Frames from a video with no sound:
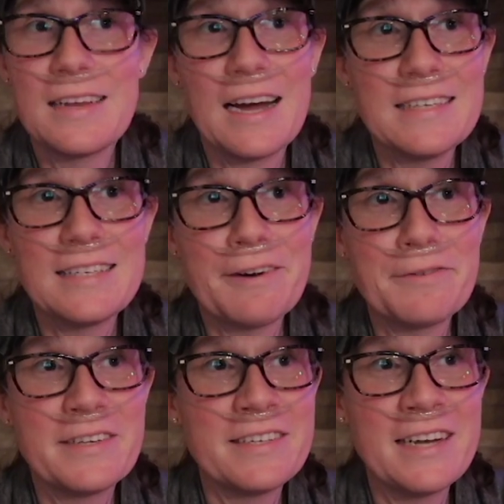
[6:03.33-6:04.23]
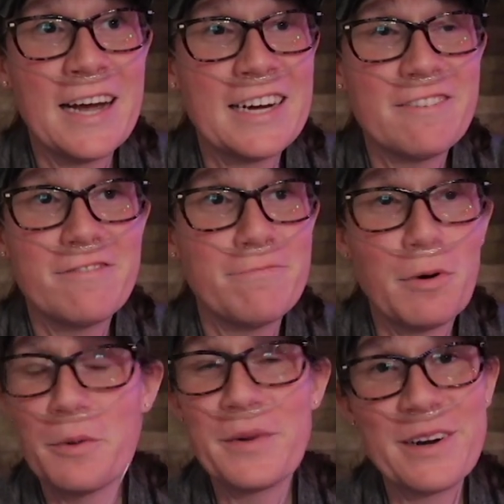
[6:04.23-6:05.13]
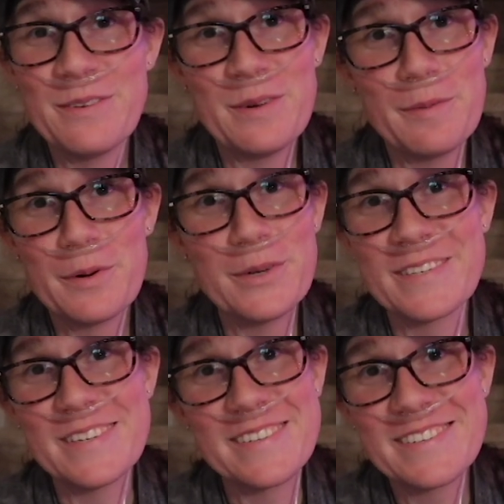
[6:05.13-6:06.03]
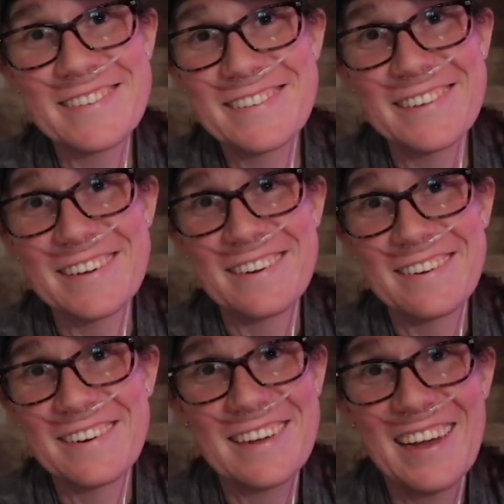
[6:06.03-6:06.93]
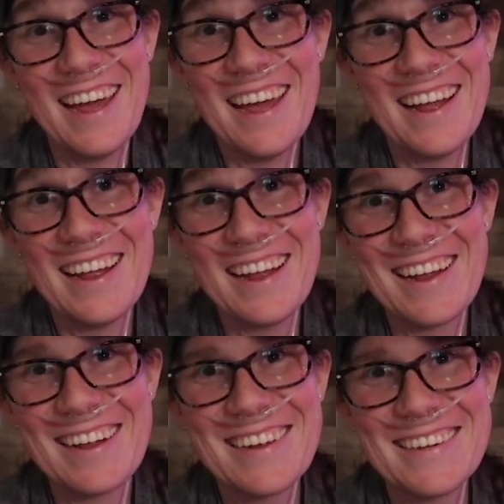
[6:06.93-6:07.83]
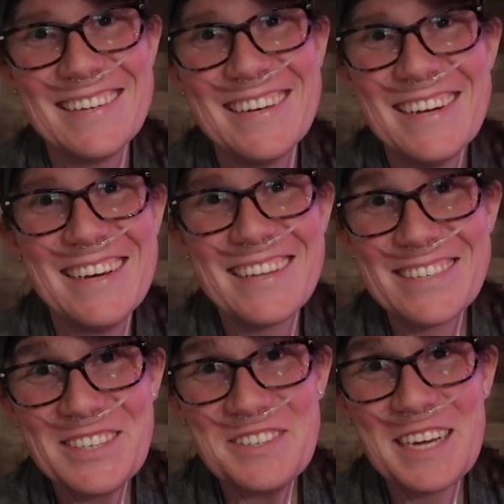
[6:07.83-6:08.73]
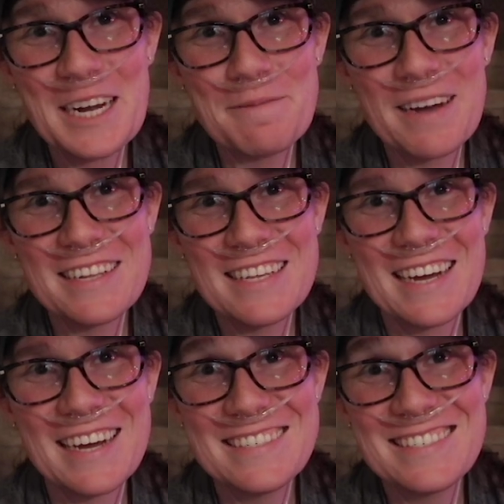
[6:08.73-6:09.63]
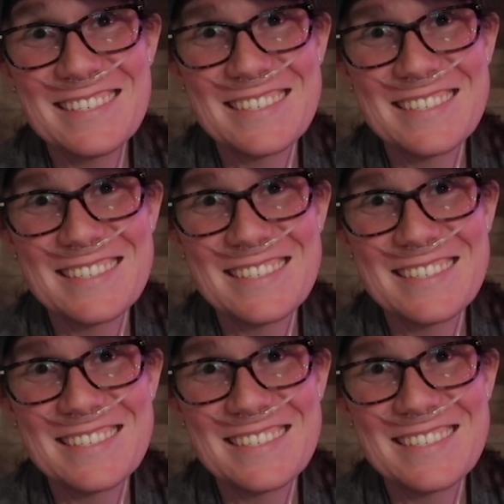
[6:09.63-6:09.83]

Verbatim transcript: I definitely have pulmonary fibrosis, so hey, there's no doubt about that.